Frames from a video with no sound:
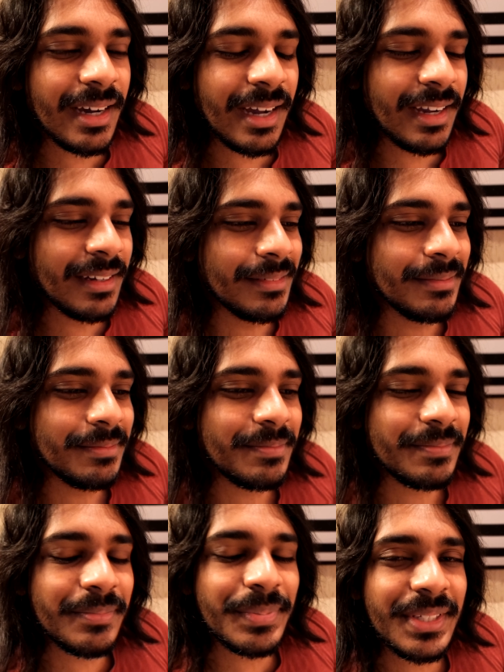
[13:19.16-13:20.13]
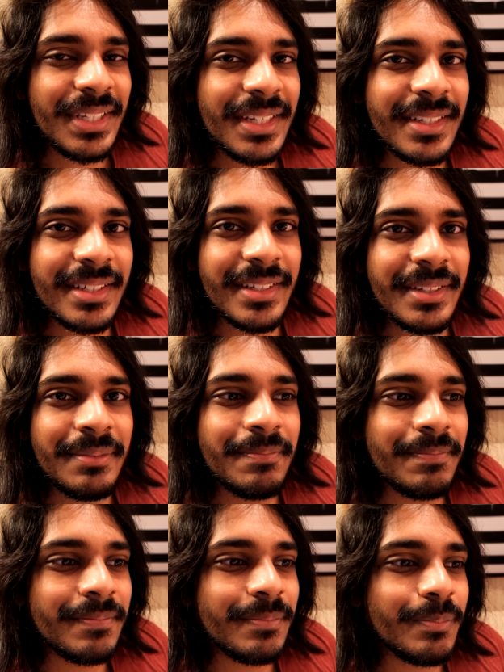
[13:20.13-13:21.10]
Um, but yeah,
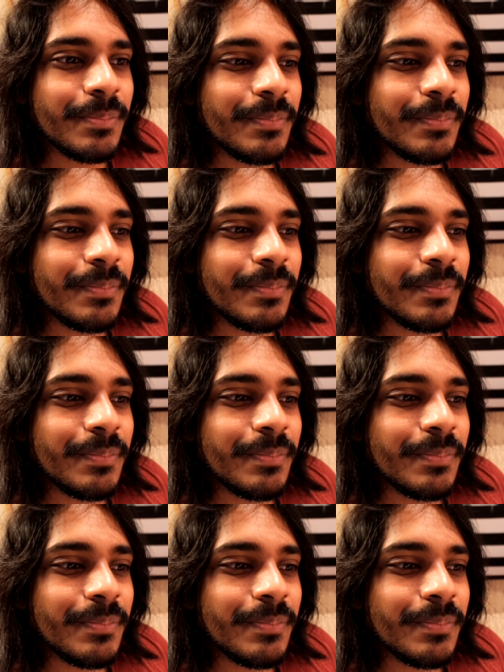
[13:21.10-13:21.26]
I'm